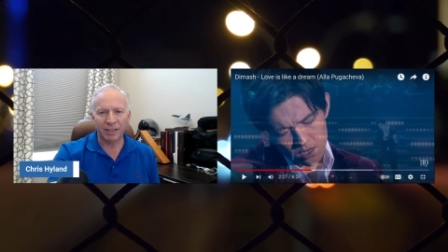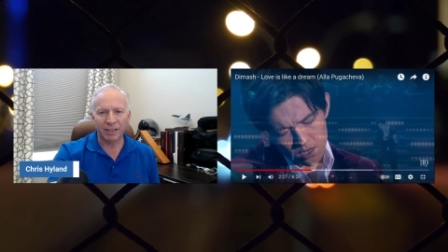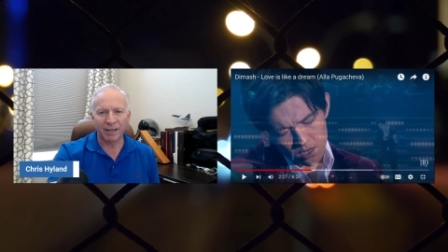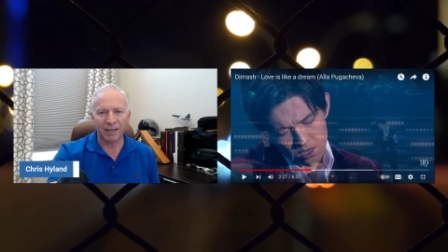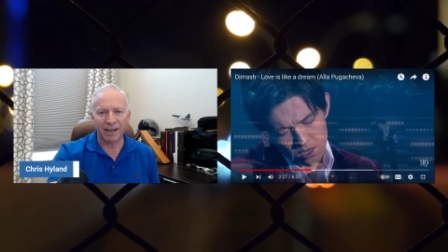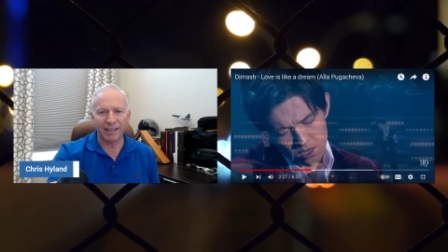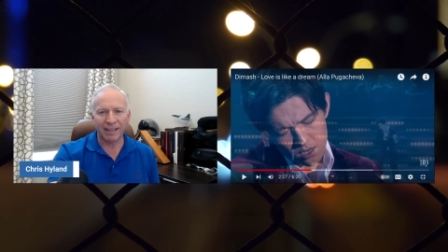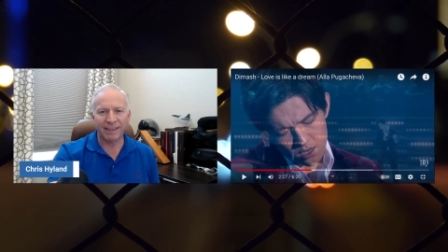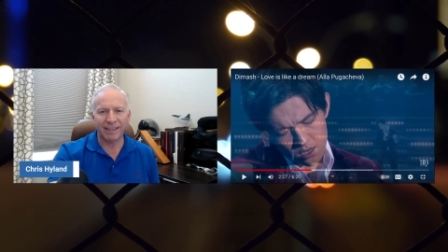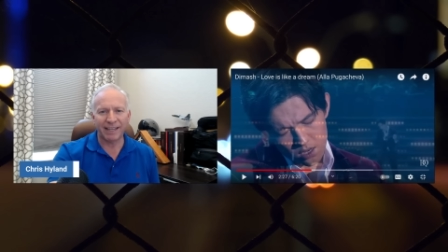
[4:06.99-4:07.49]
I
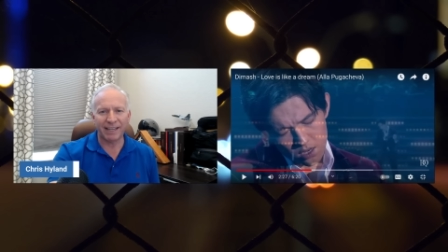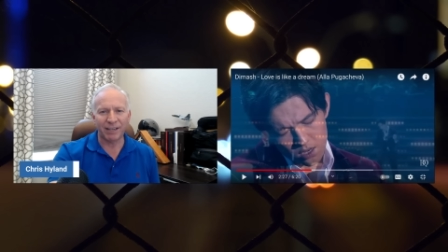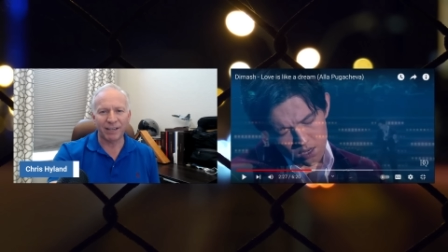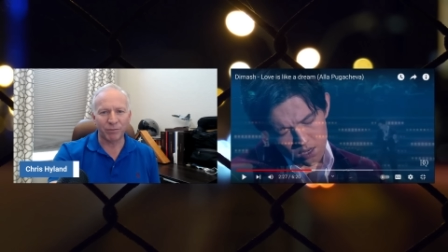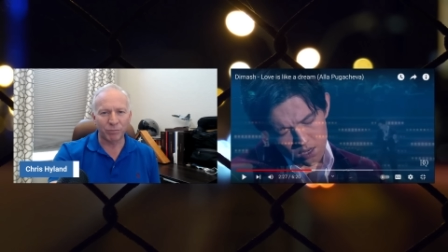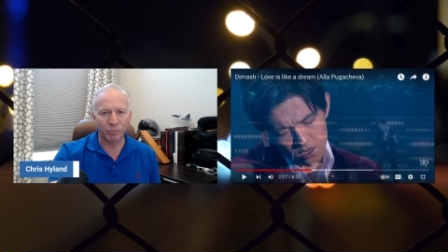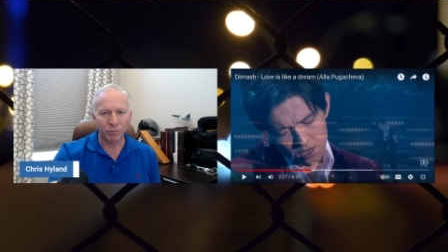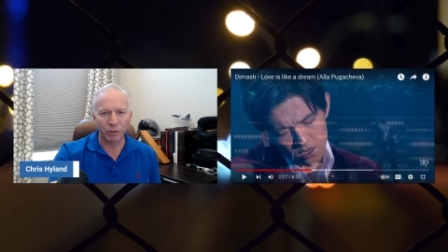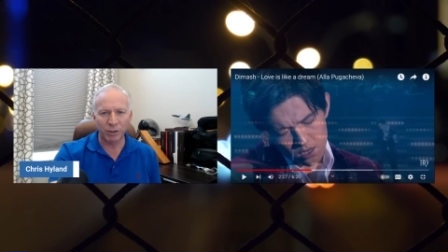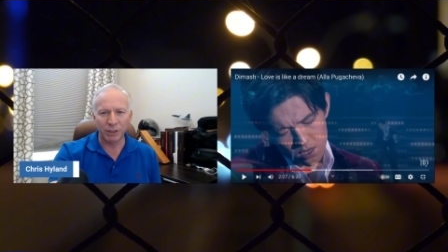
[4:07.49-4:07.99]
think it
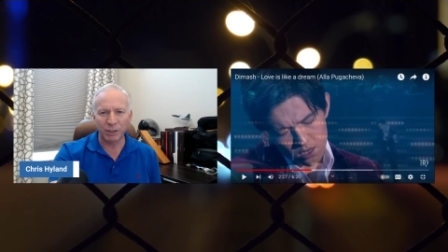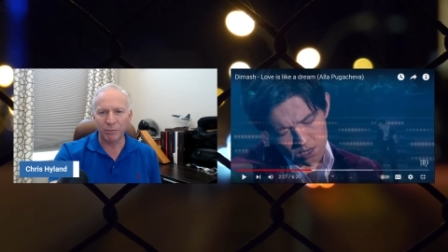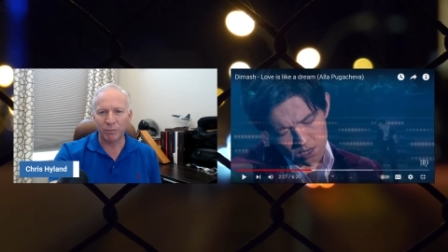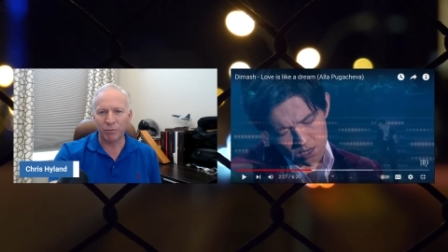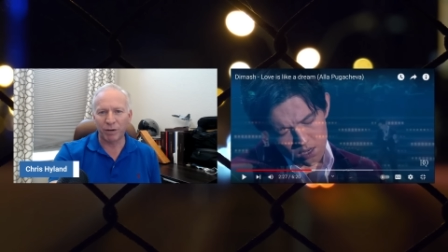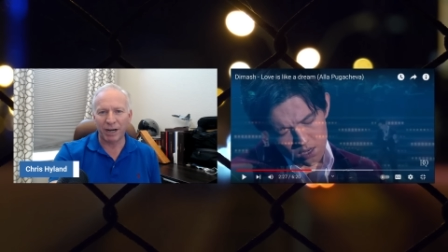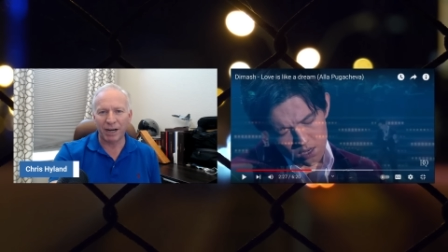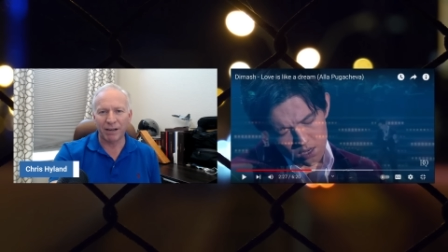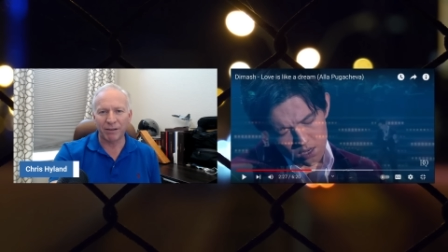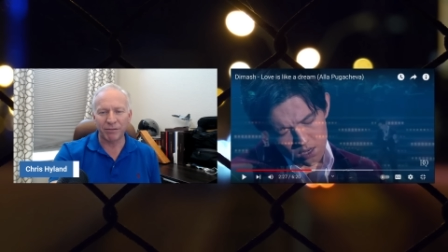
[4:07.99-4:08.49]
really
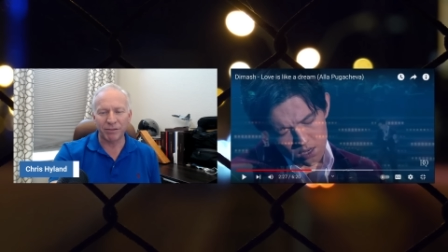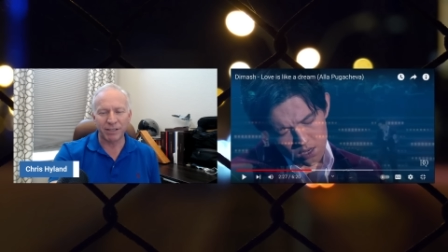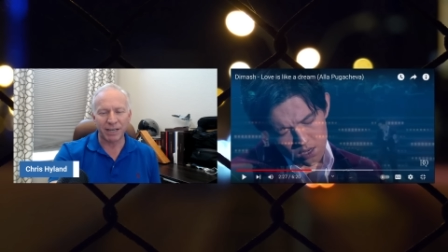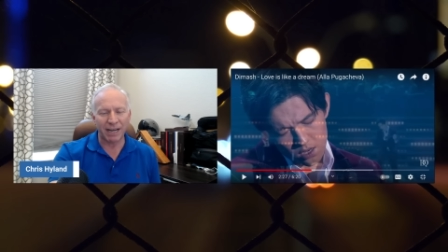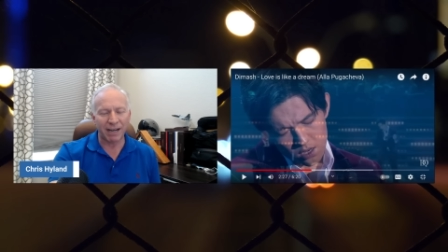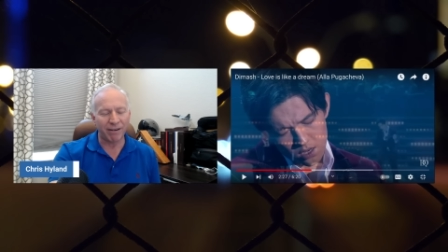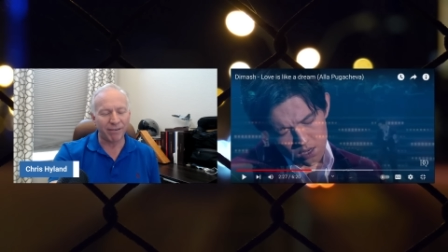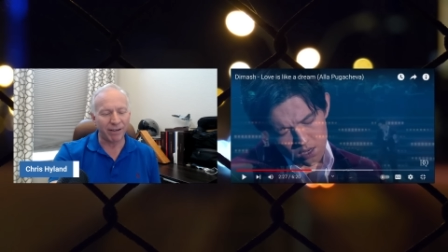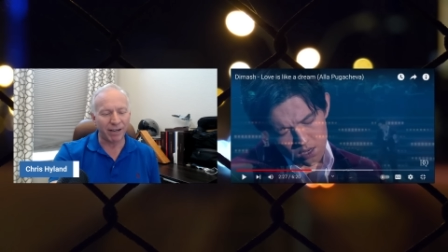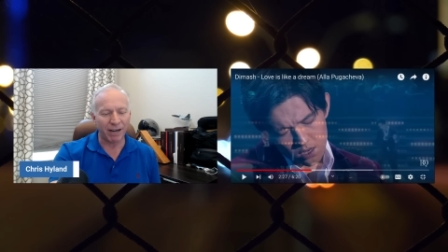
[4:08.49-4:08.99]
rounds
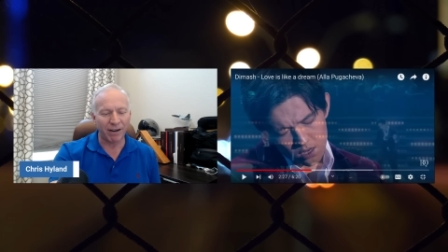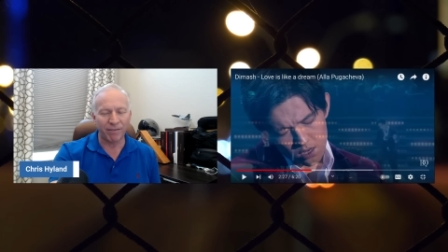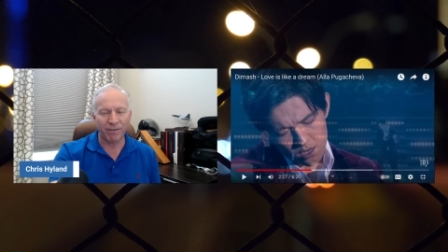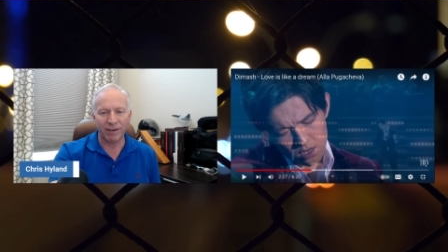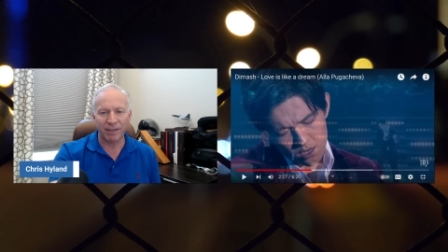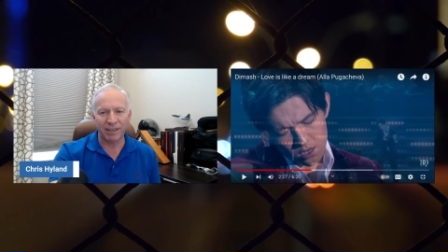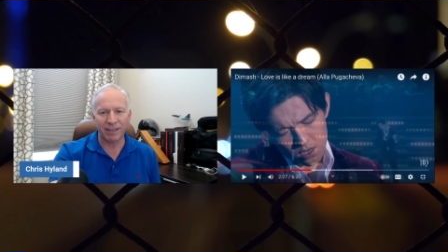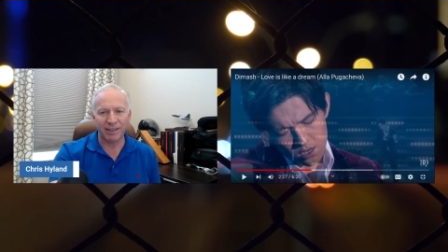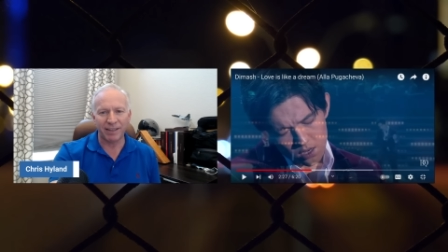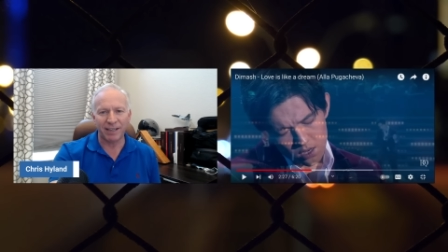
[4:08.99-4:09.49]
out
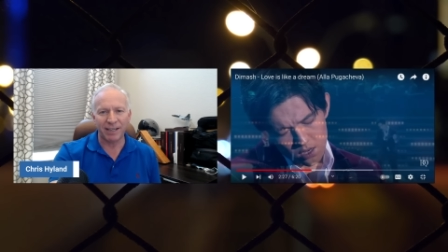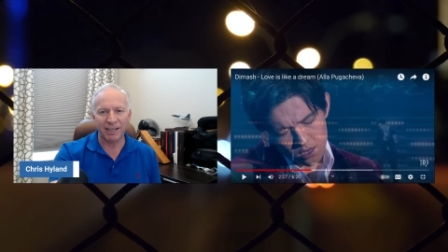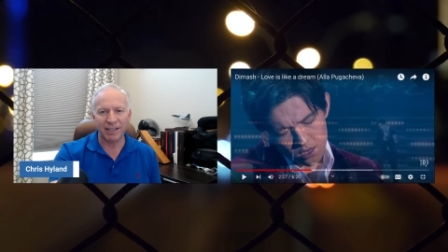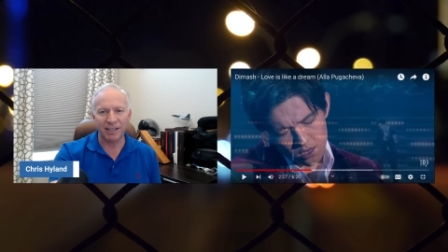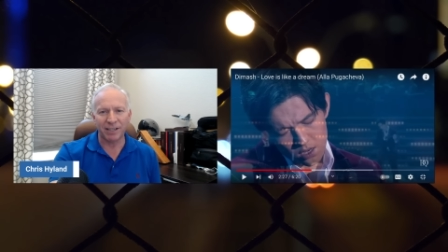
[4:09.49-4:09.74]
everything that he can